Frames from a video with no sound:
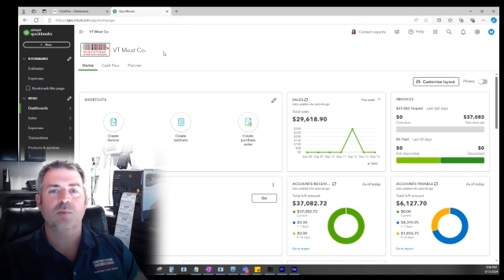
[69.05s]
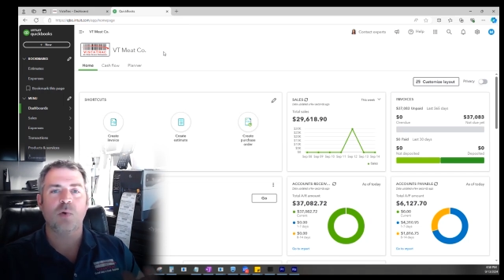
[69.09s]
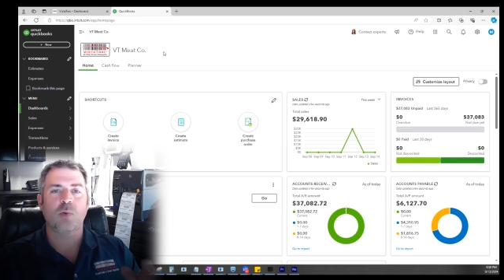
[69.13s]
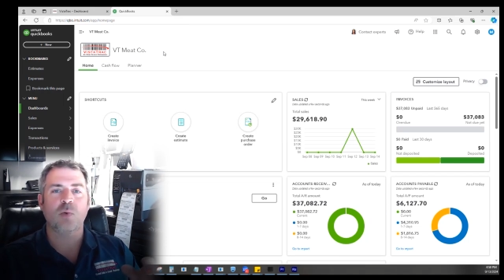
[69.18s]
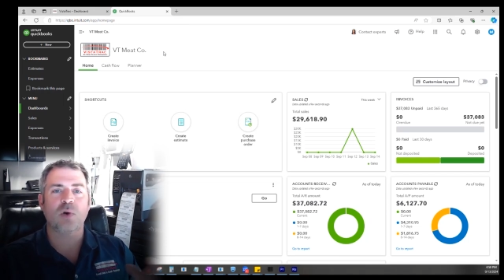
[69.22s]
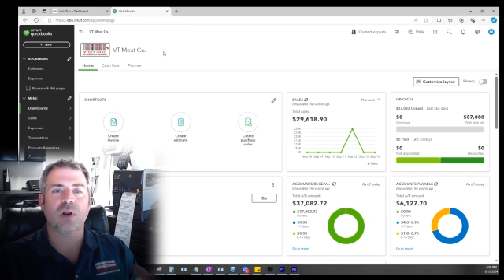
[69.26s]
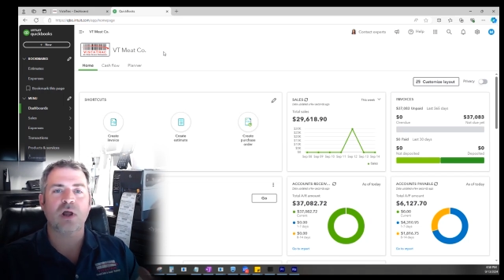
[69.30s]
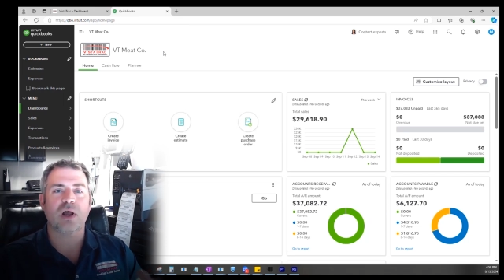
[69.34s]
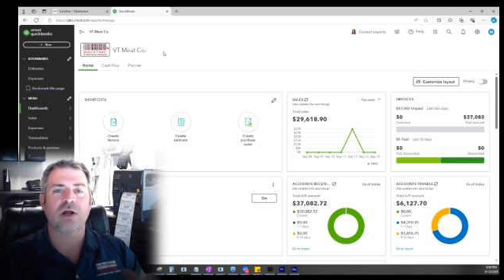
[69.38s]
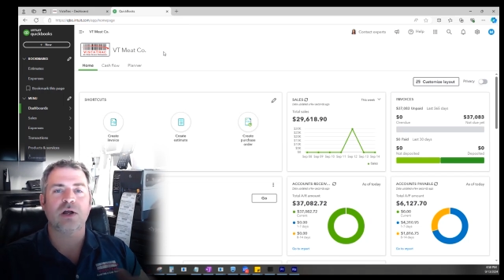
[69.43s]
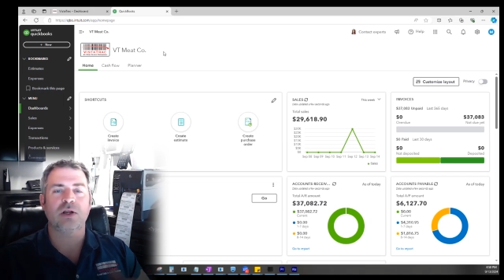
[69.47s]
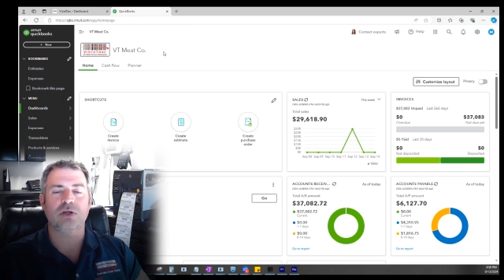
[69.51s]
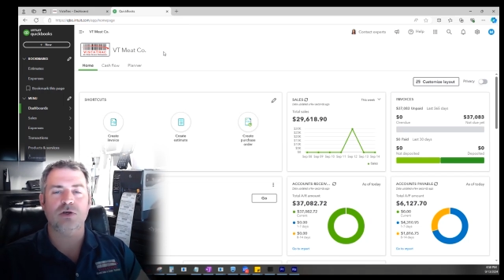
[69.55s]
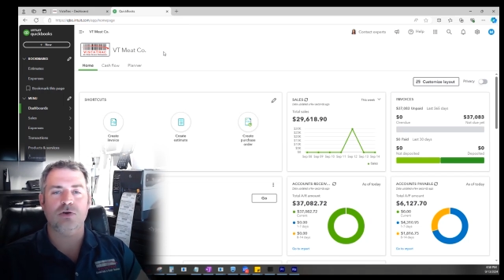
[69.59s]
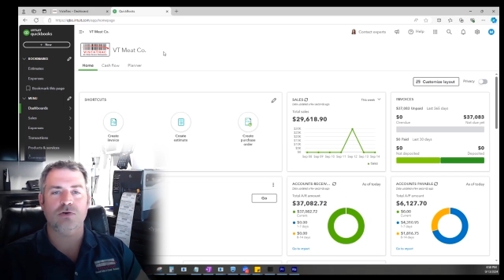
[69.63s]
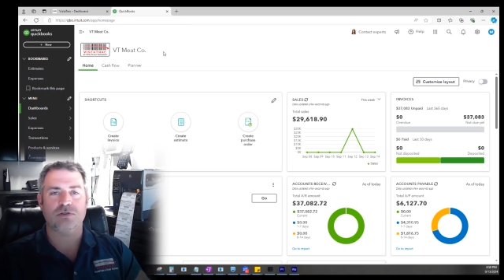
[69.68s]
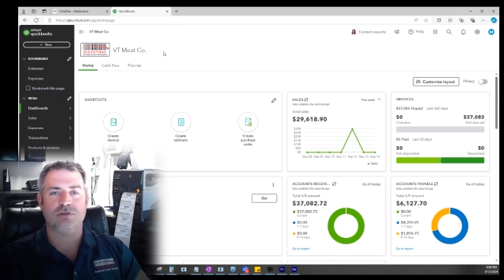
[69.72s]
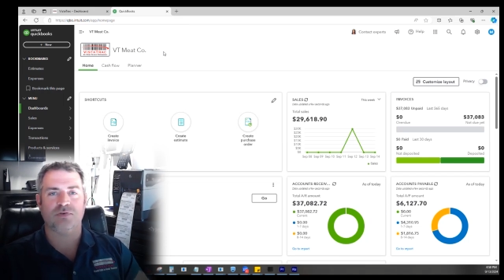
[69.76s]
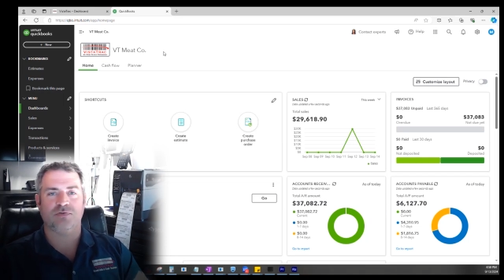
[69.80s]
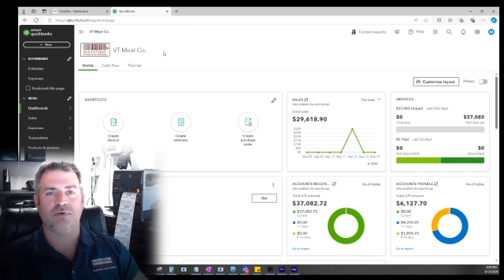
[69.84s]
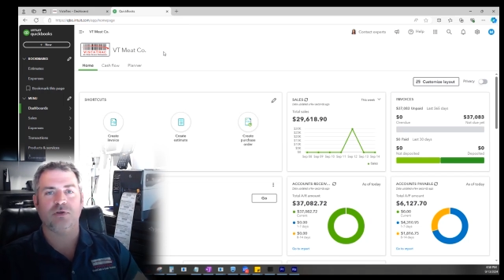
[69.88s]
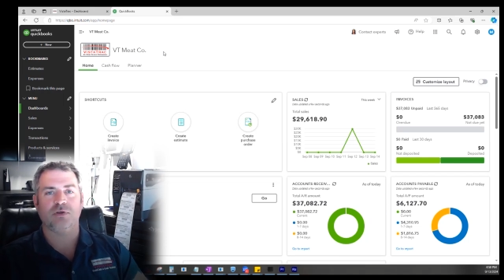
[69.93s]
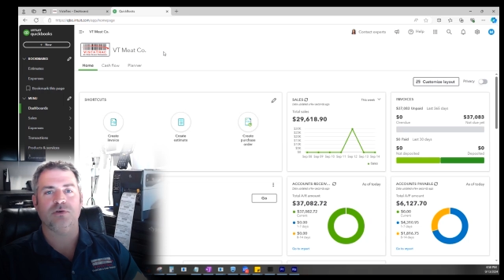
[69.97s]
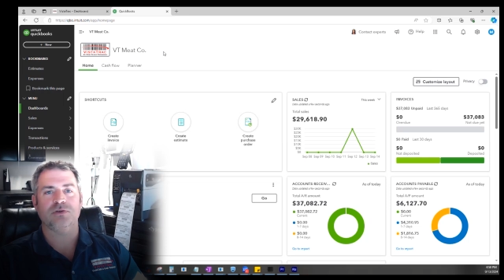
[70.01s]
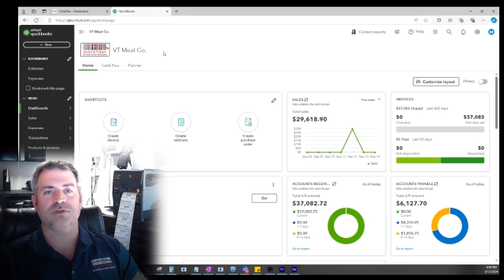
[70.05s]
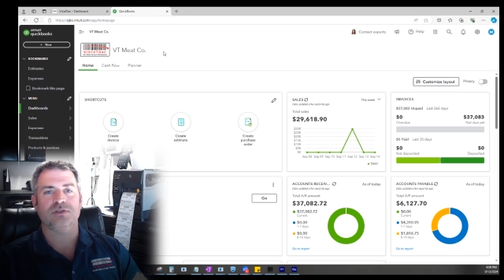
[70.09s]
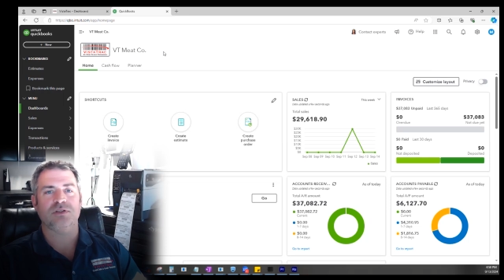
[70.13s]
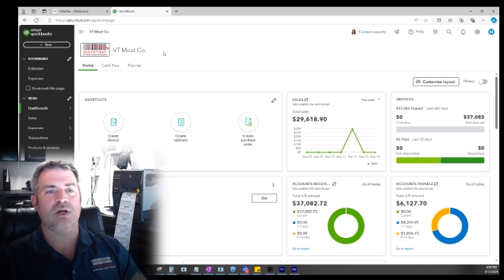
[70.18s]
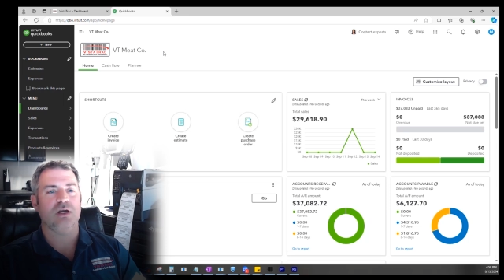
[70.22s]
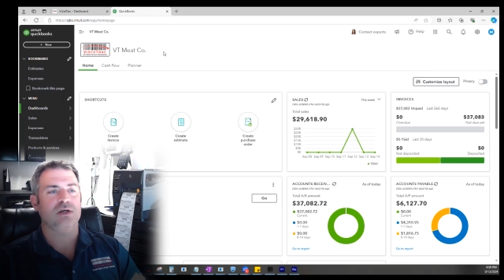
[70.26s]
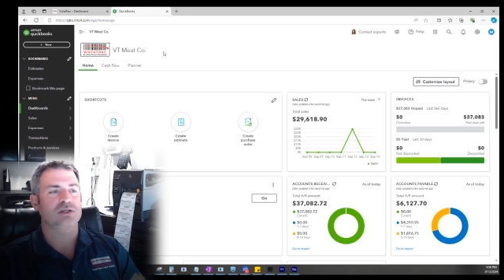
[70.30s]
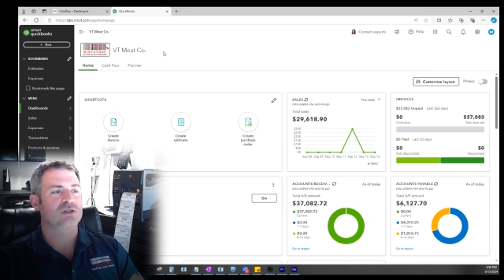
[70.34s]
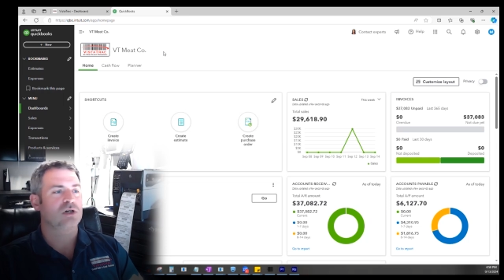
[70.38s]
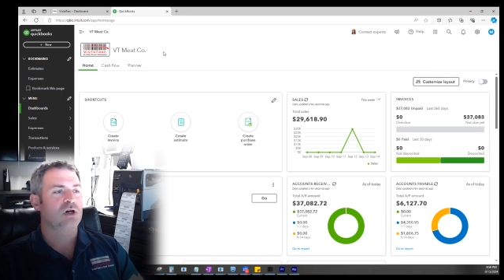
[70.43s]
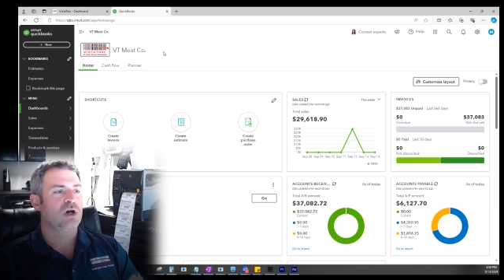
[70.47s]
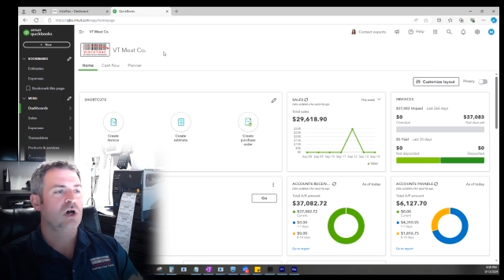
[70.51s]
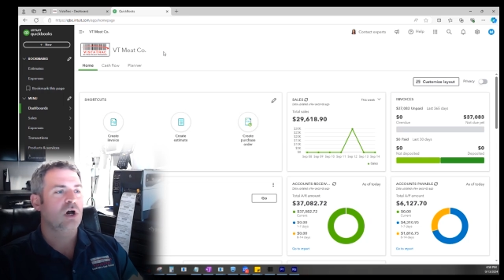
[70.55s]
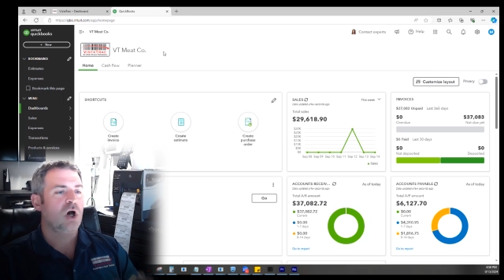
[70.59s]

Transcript: but we're not going to use it for those things.